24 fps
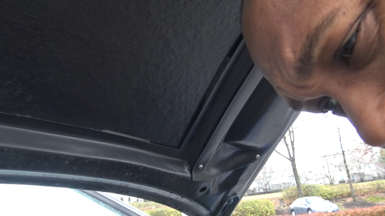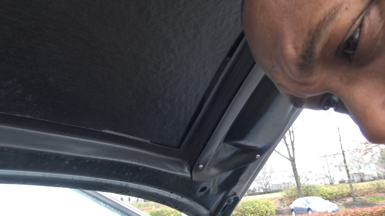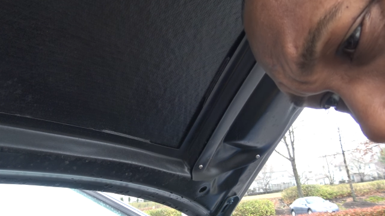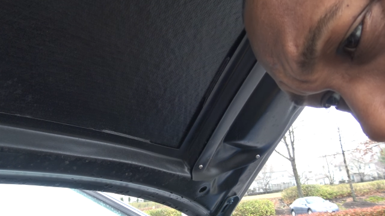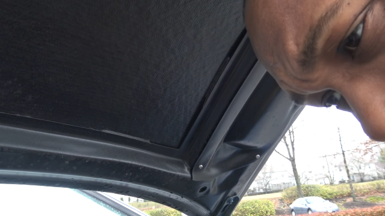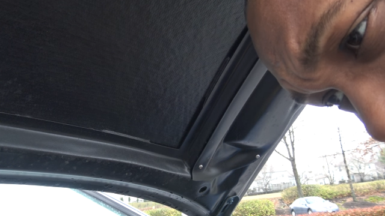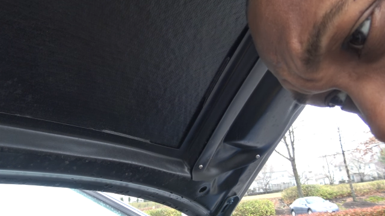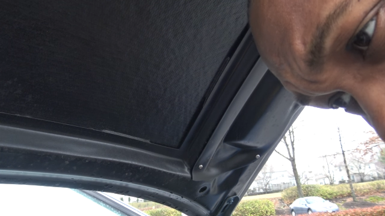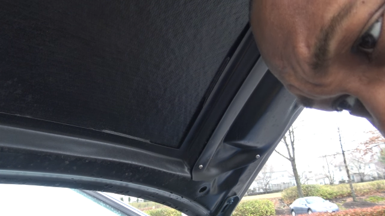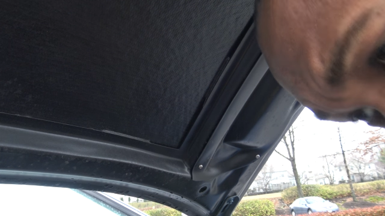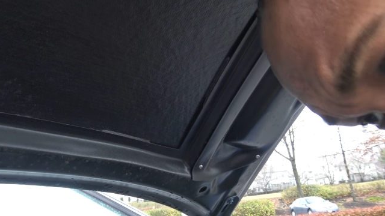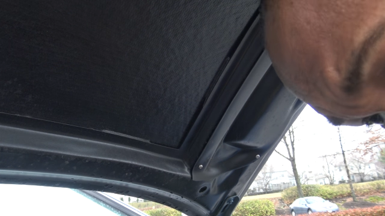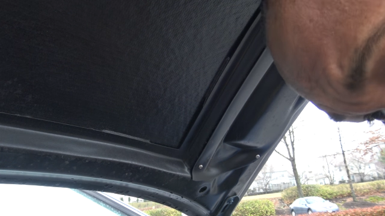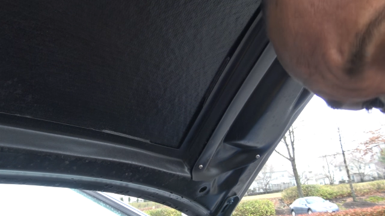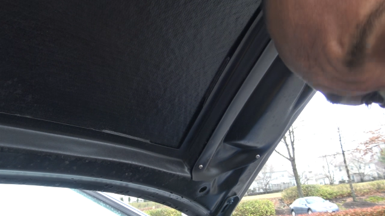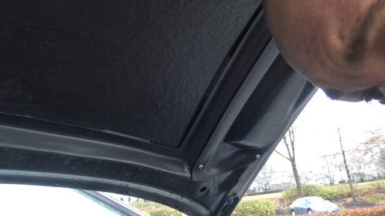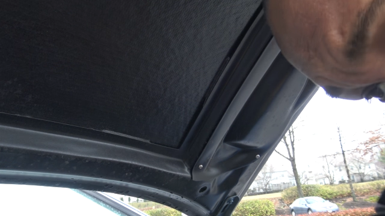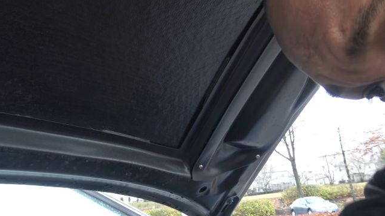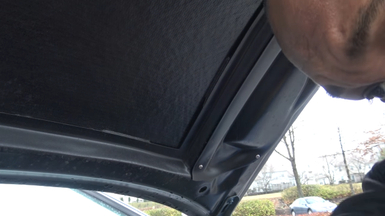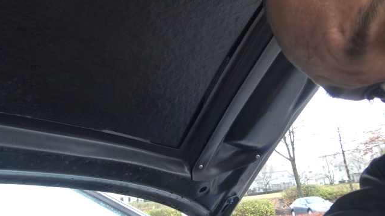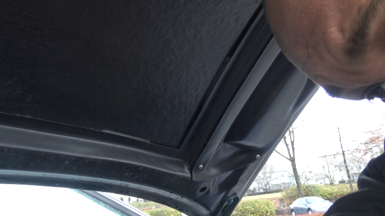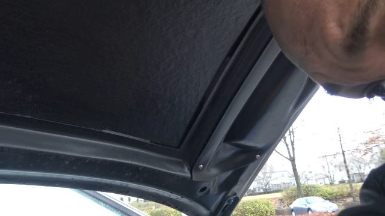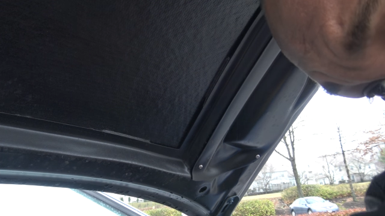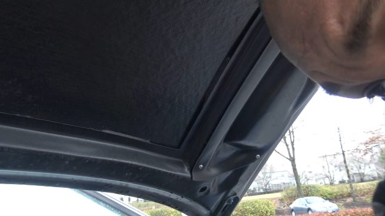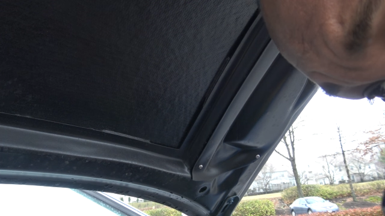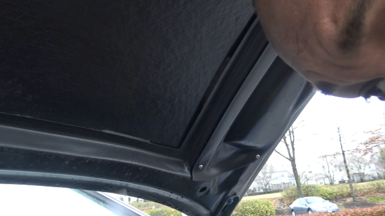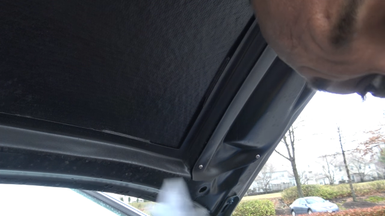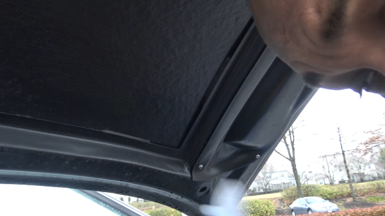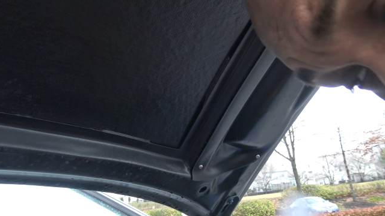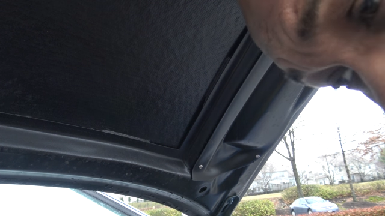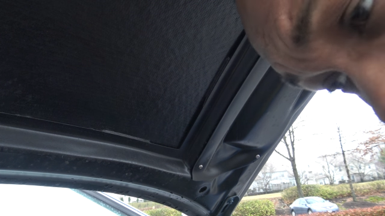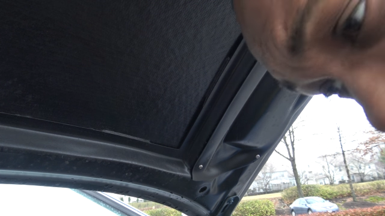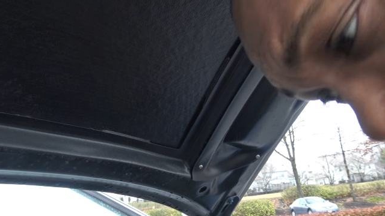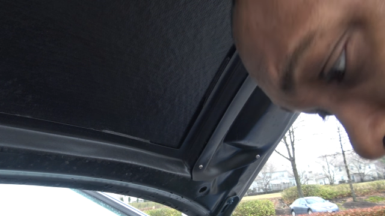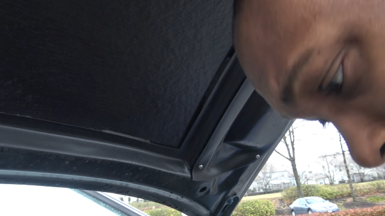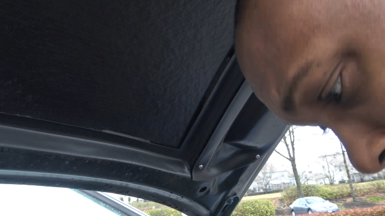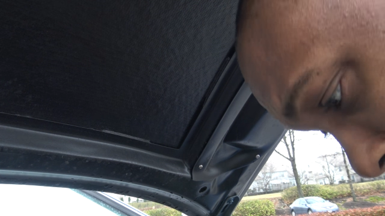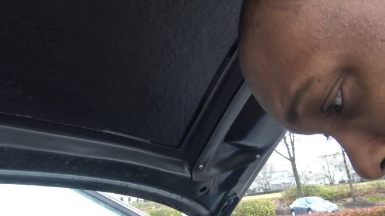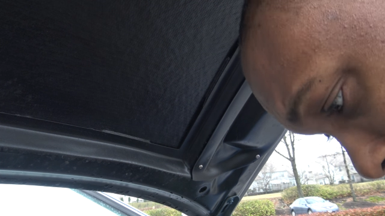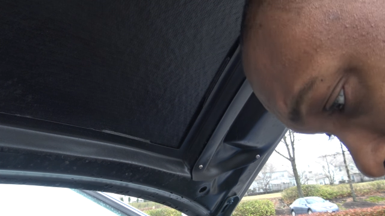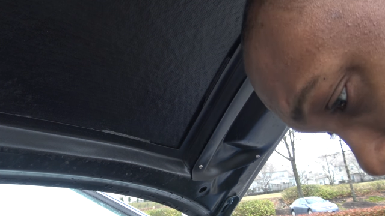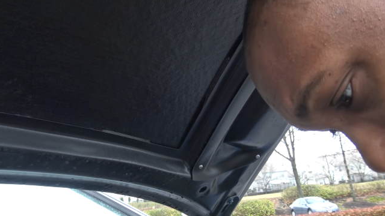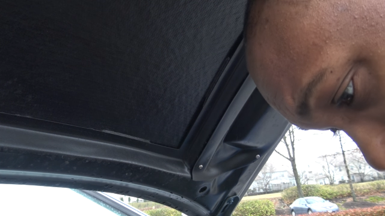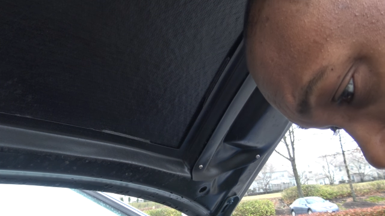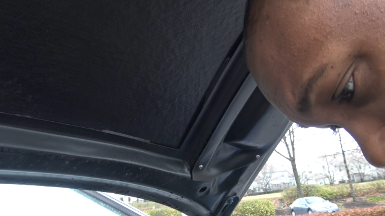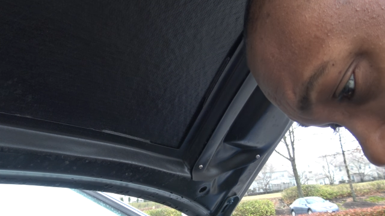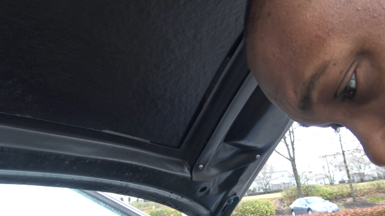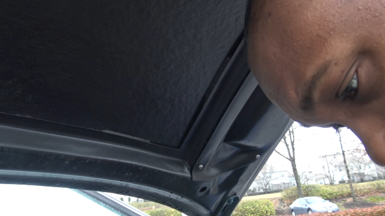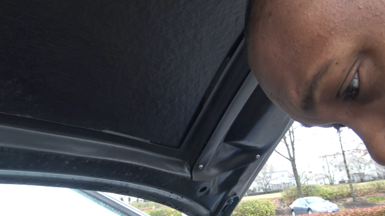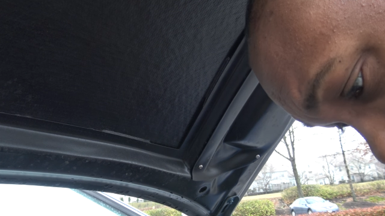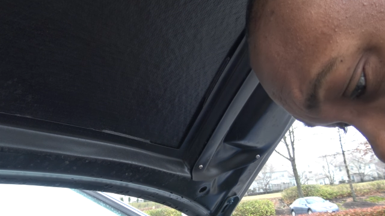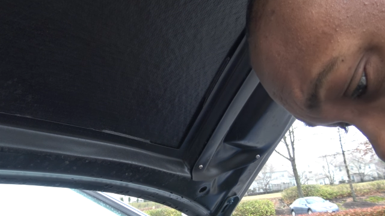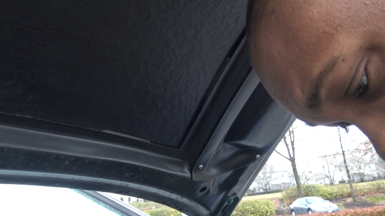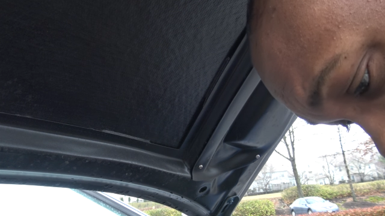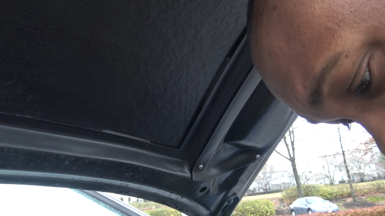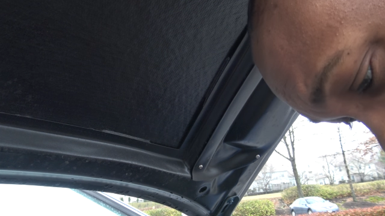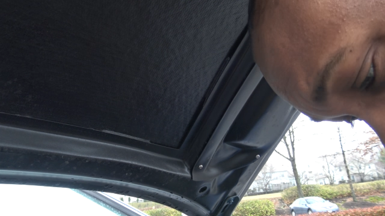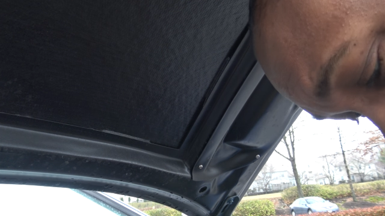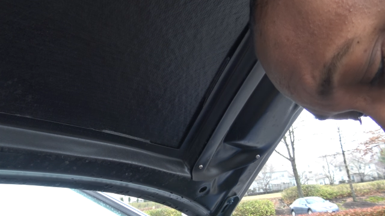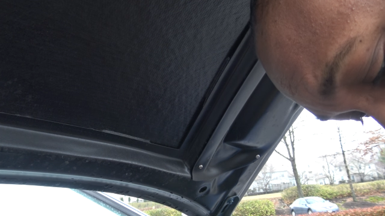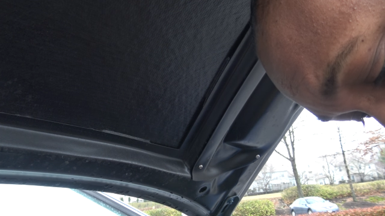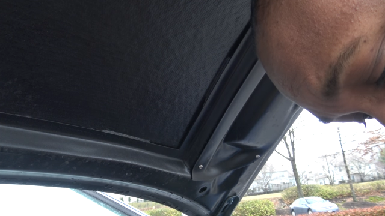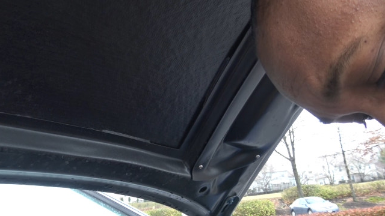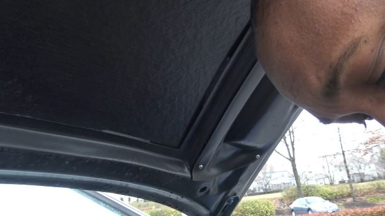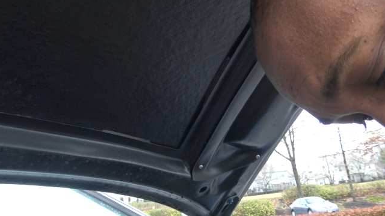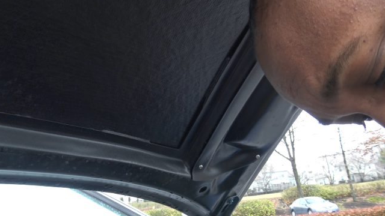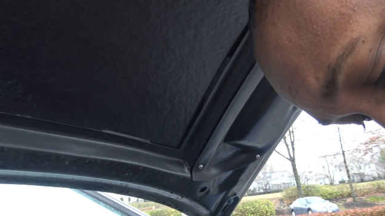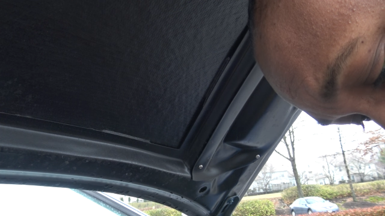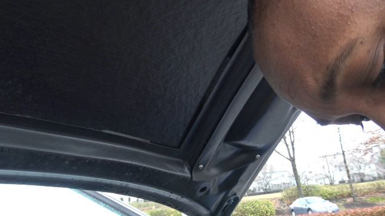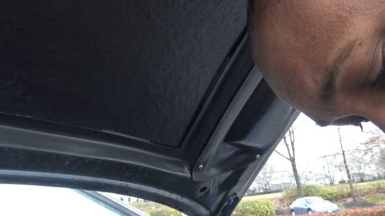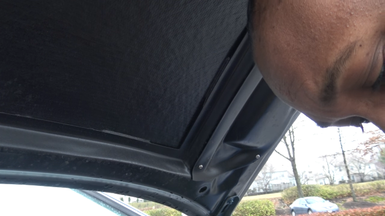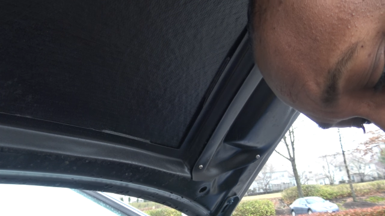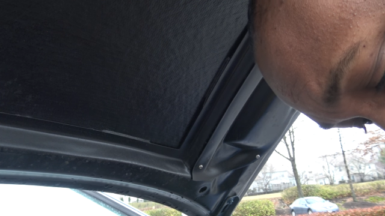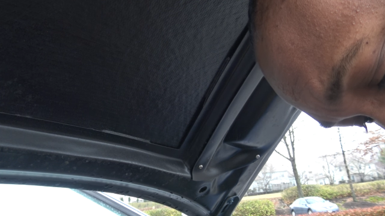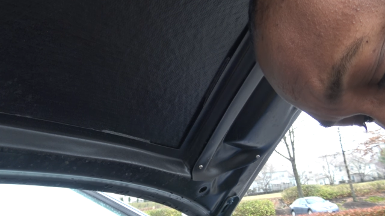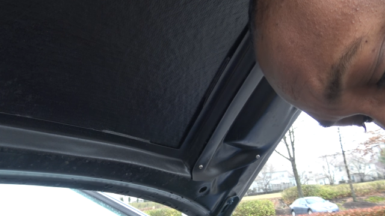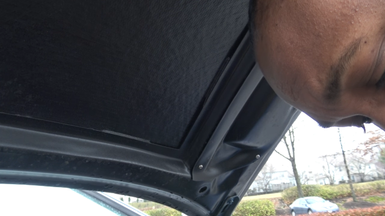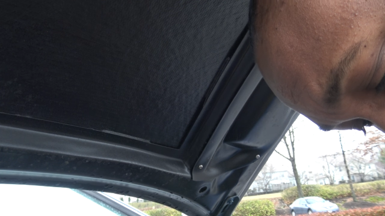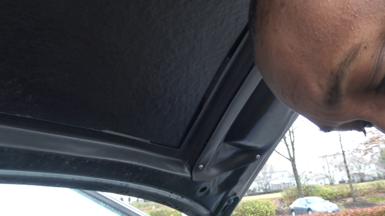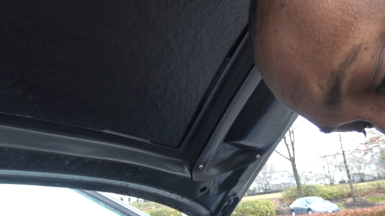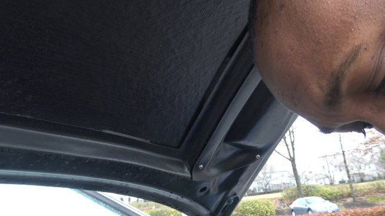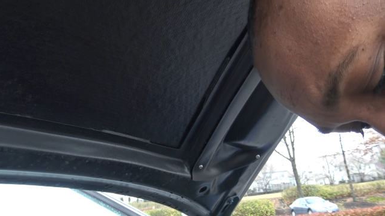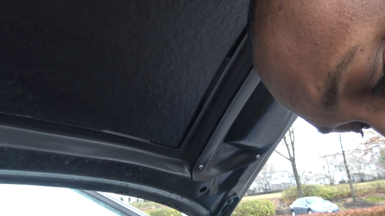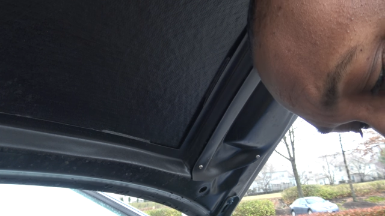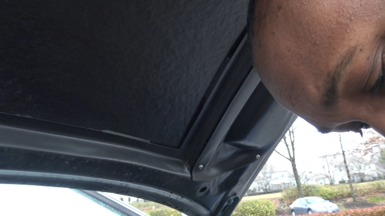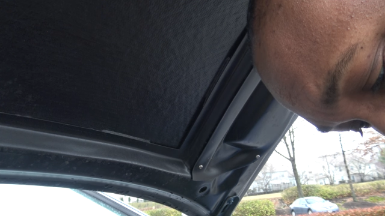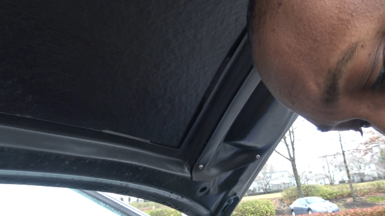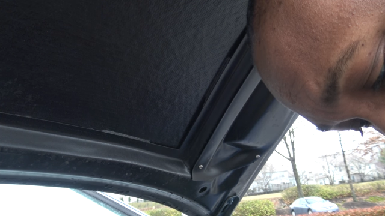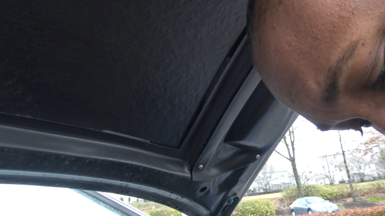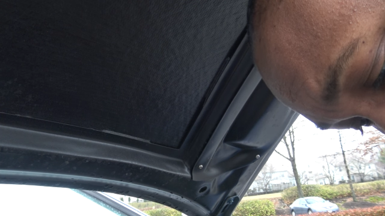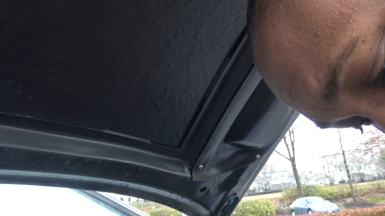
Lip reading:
No face is visible, so there are no lips to read.